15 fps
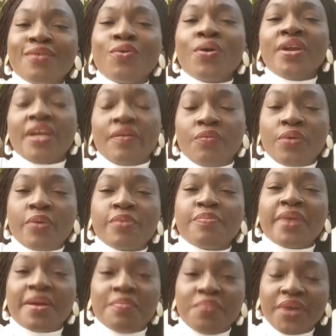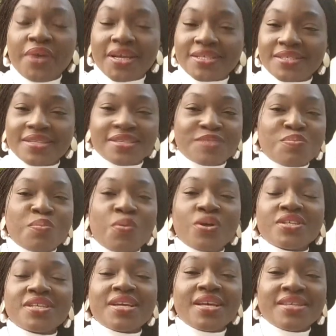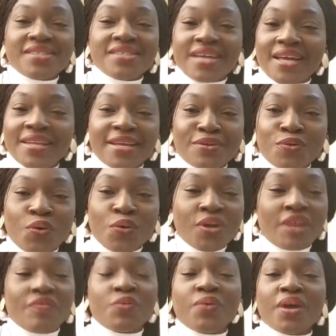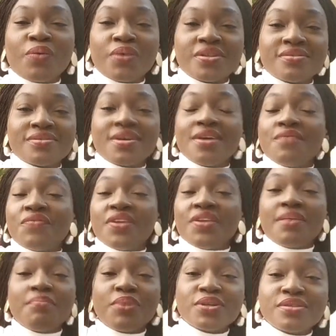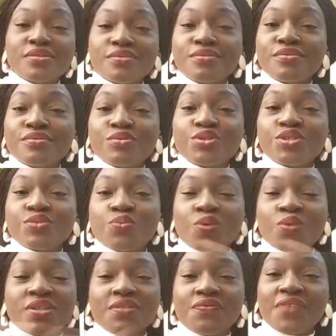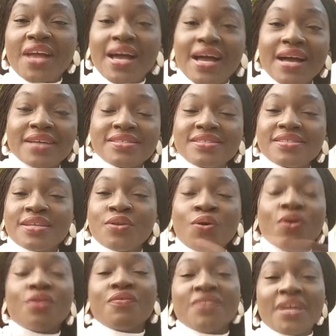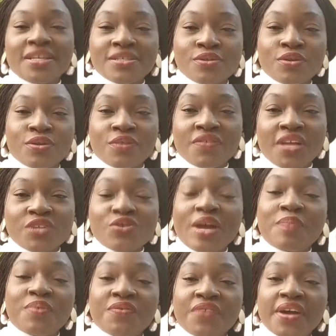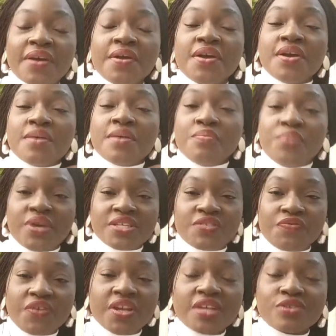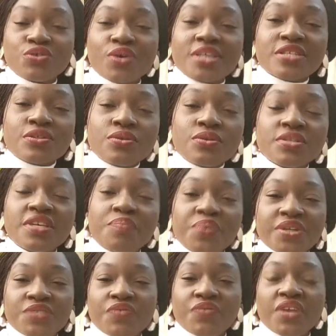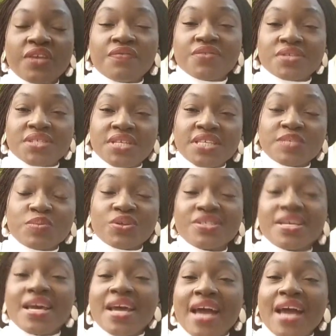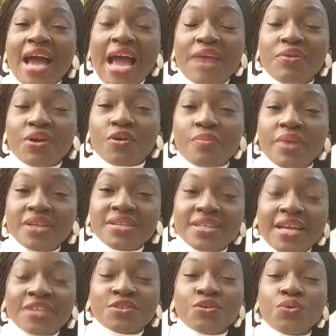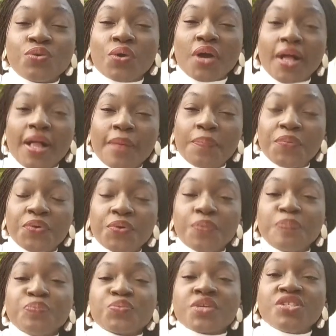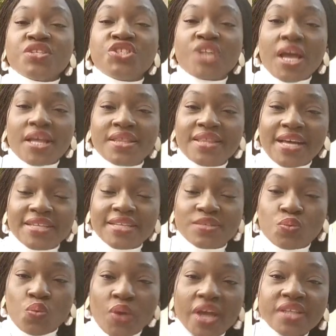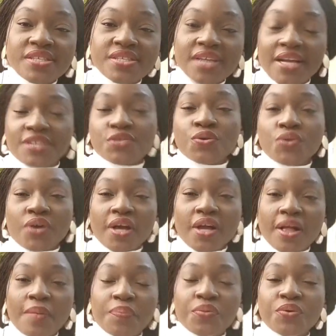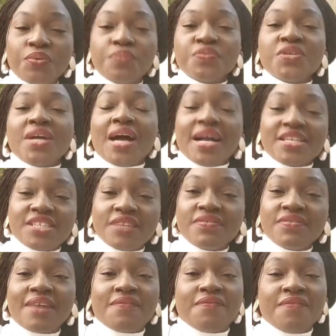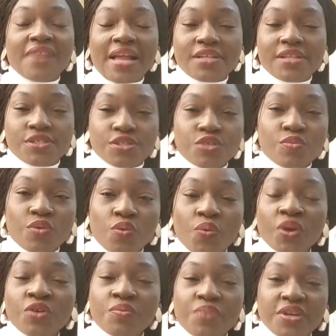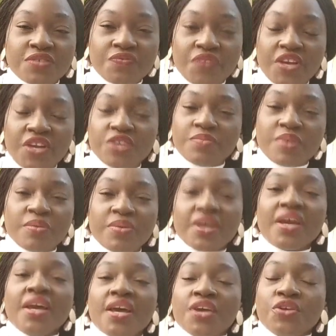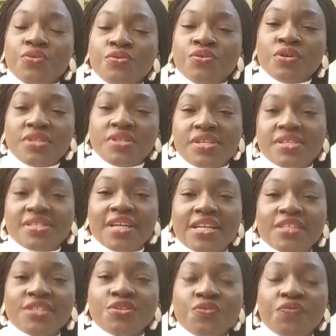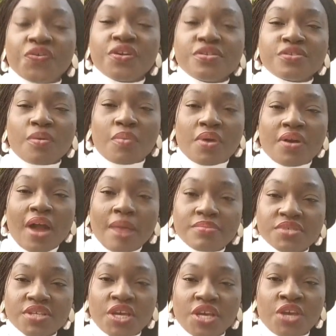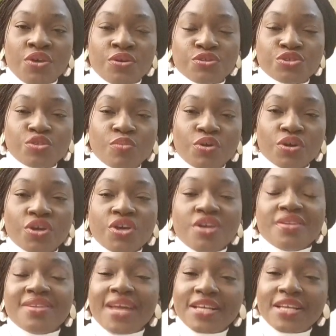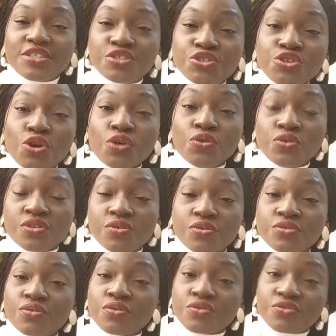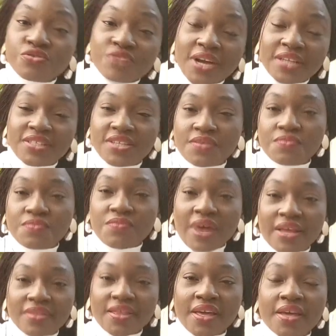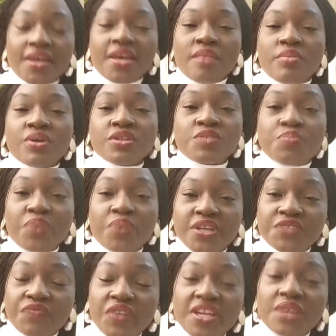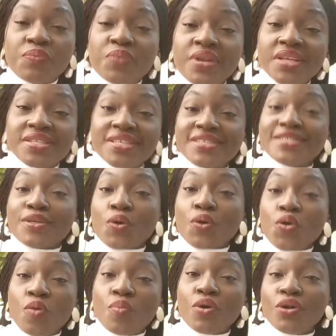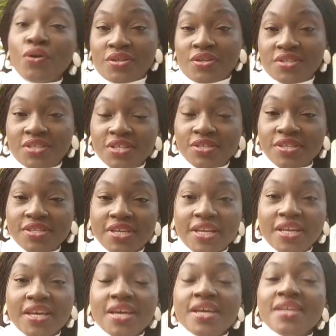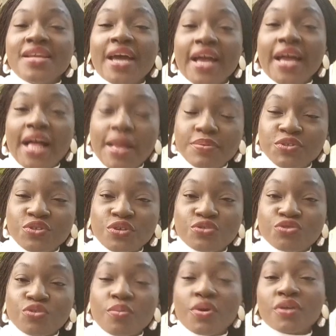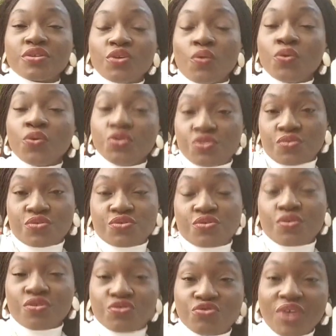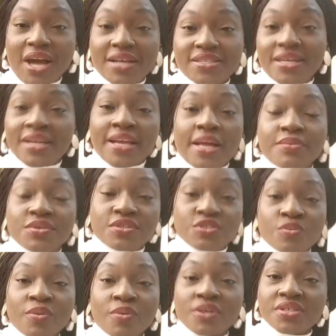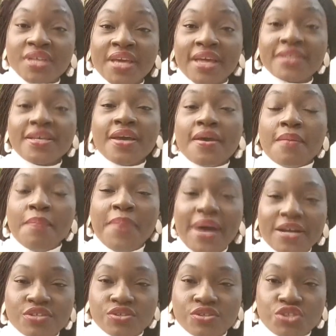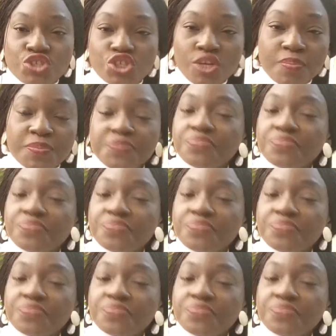going everywhere with my breast is much easier than going everywhere with feeding bottles, water flasks, and all of that and all of that. So I prefer breastfeeding. So exclusive breastfeeding for 6 months, highly recommended, and it's going to help you check that weight, and it's going to help you achieve that flat stomach. When you breastfeed a baby, you notice that you feel some cramps in your stomach. That's your uterus contracting right there, because breastfeeding releases the hormone oxytocin that helps your stomach, your uterus, to contract and helps your stomach to get back to shape.